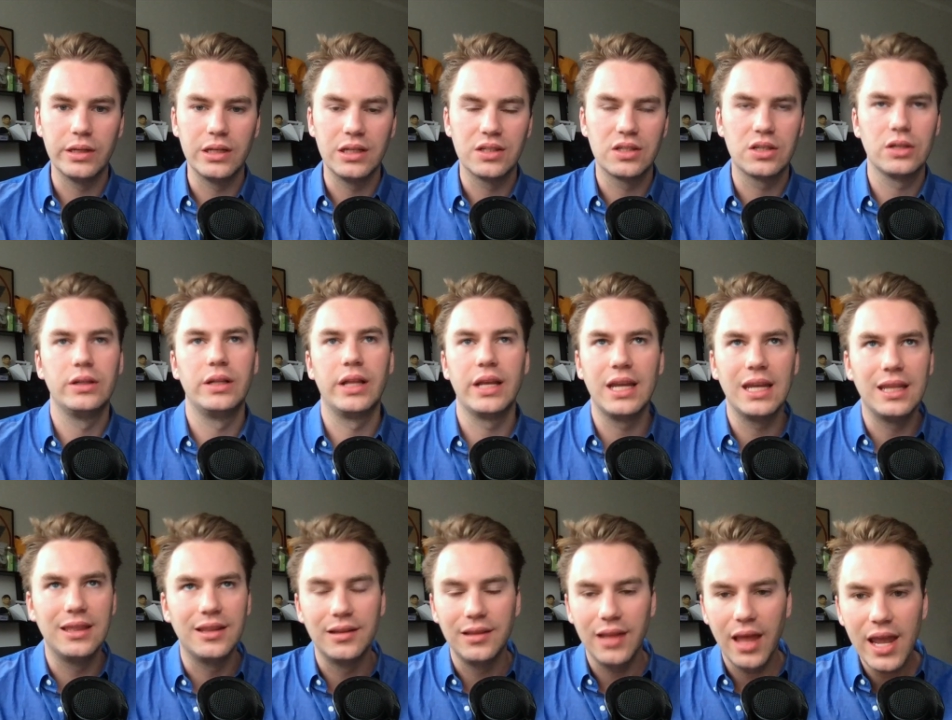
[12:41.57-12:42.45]
And so like
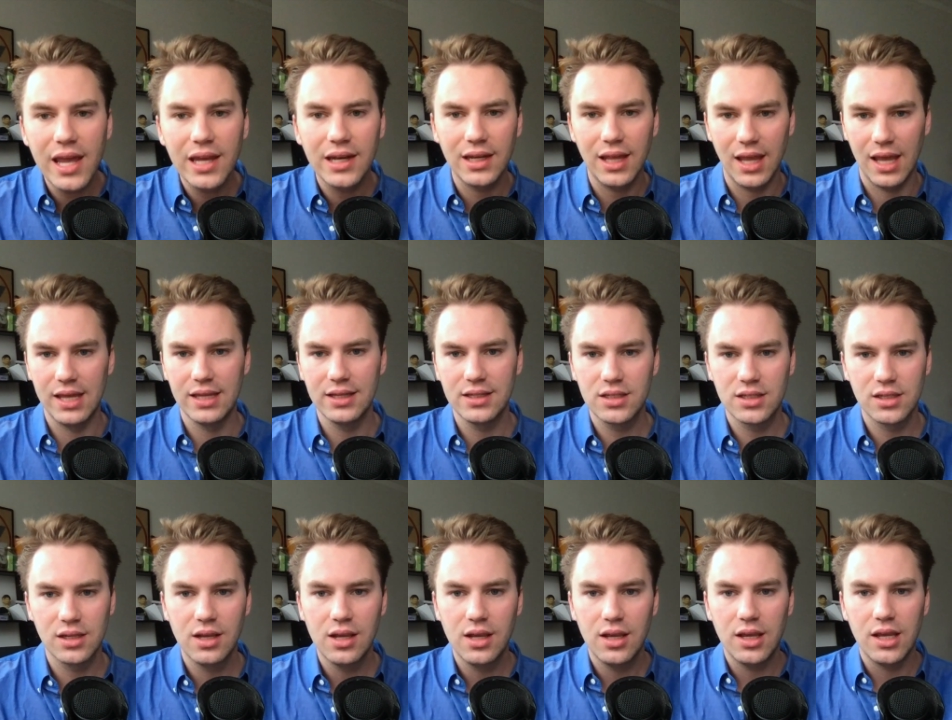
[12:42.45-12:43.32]
in the land case,
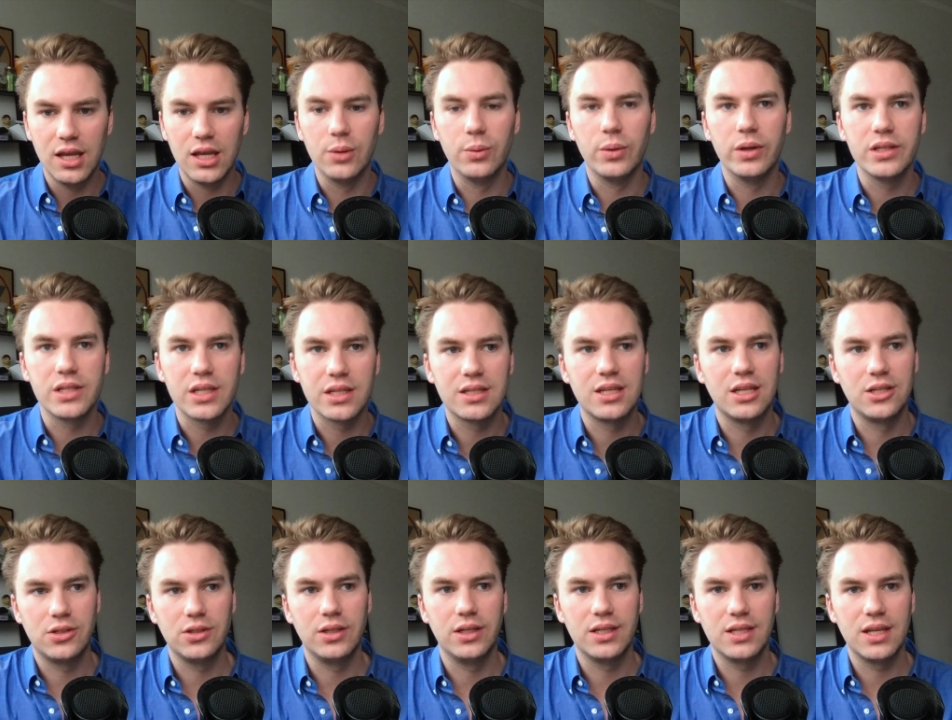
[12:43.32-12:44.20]
it was
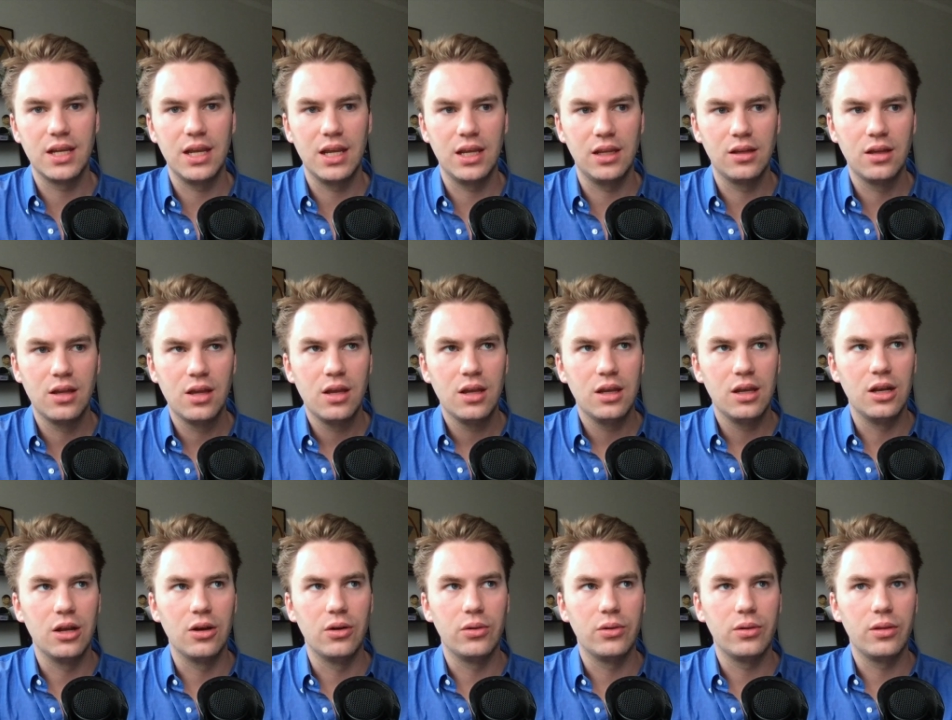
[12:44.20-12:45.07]
essentially saying,
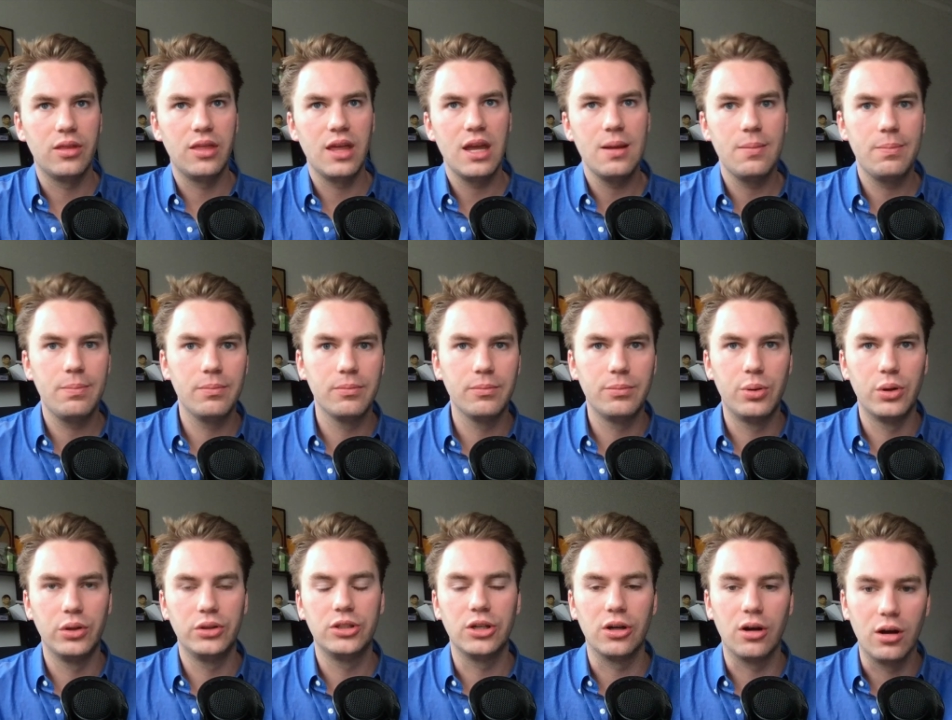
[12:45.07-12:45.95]
they
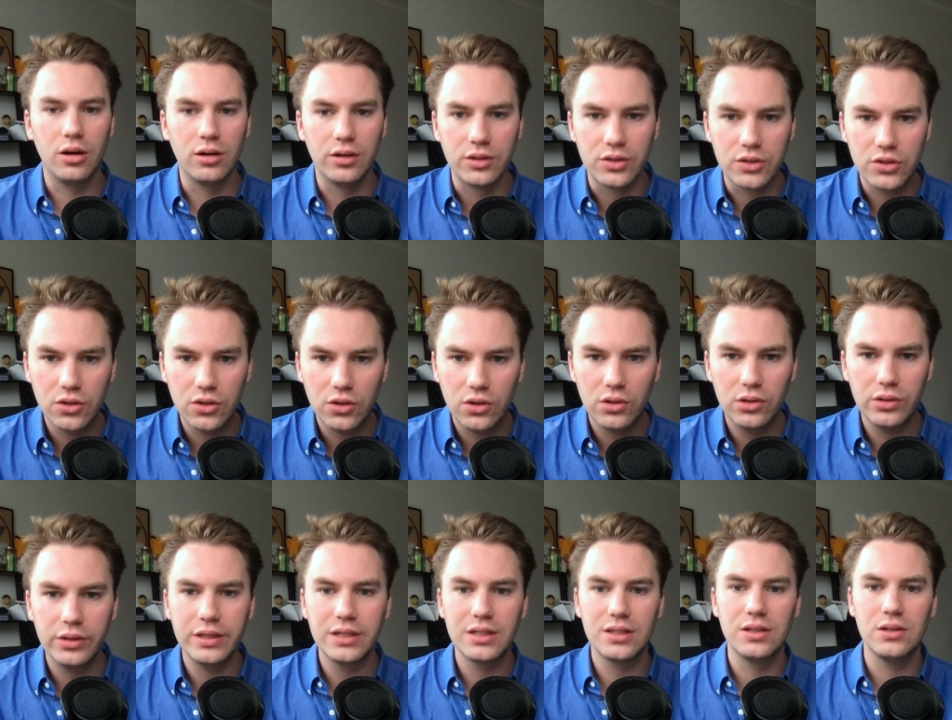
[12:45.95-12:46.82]
put their heart and soul
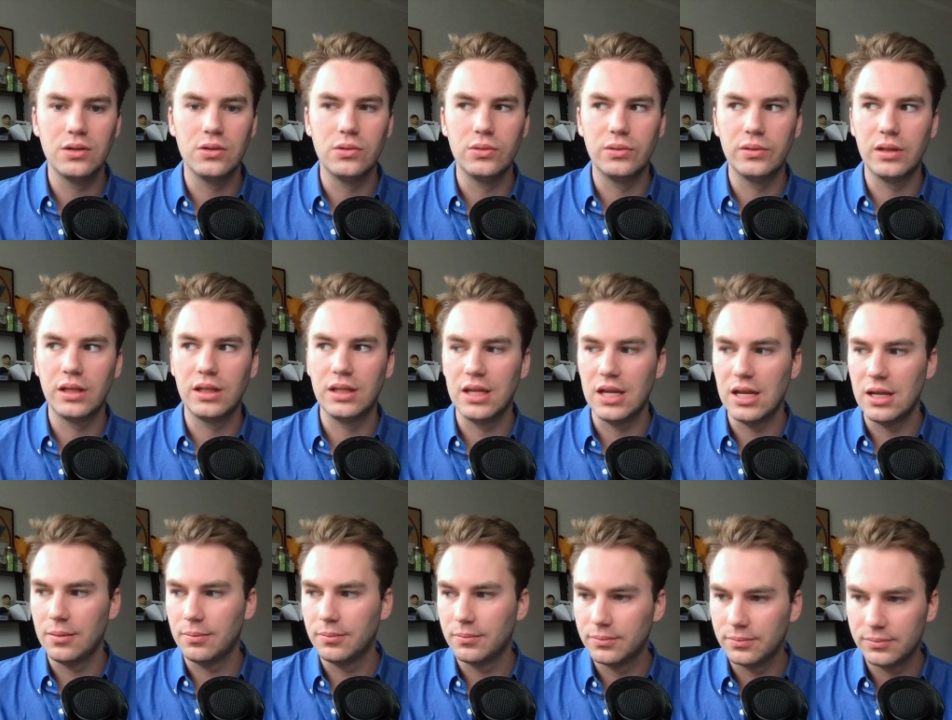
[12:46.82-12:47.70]
into, and
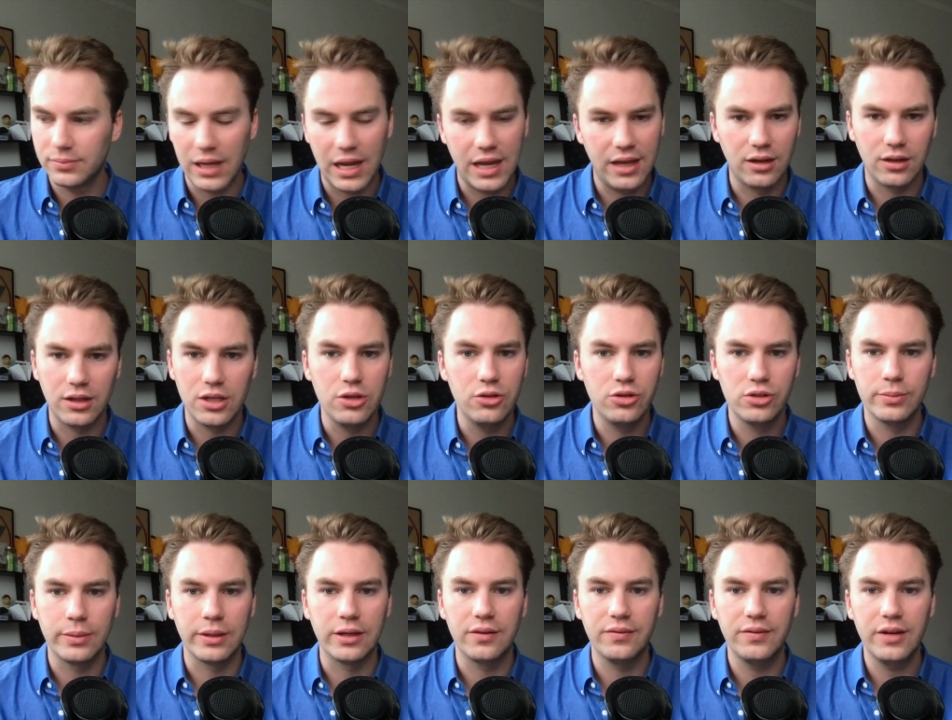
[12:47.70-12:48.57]
they had a huge
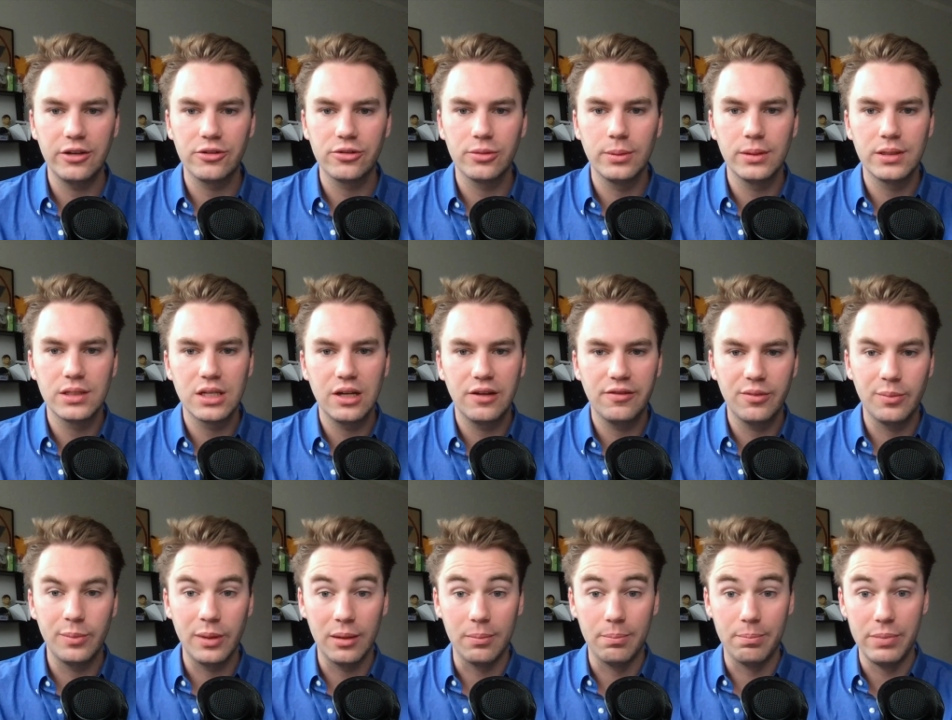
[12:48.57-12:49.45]
amount of detriment stuff
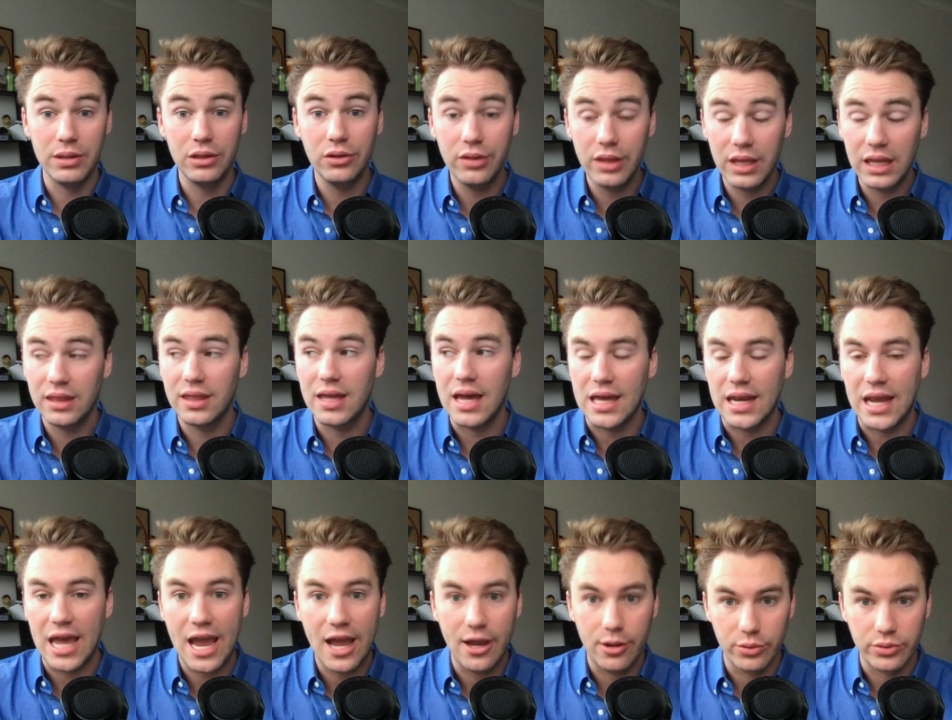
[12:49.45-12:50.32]
about building that
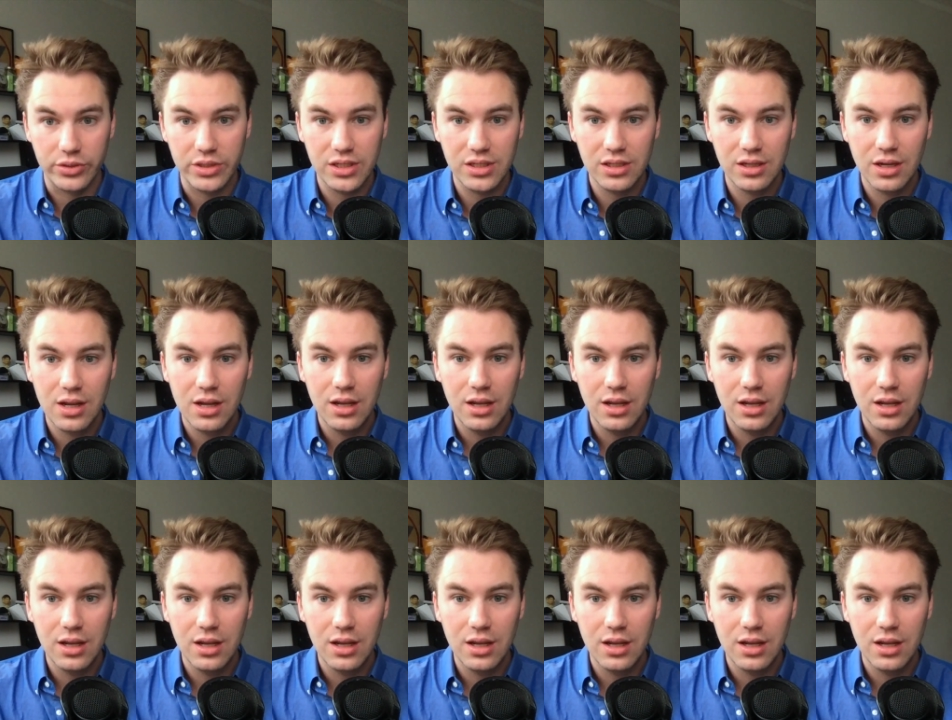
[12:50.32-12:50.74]
house.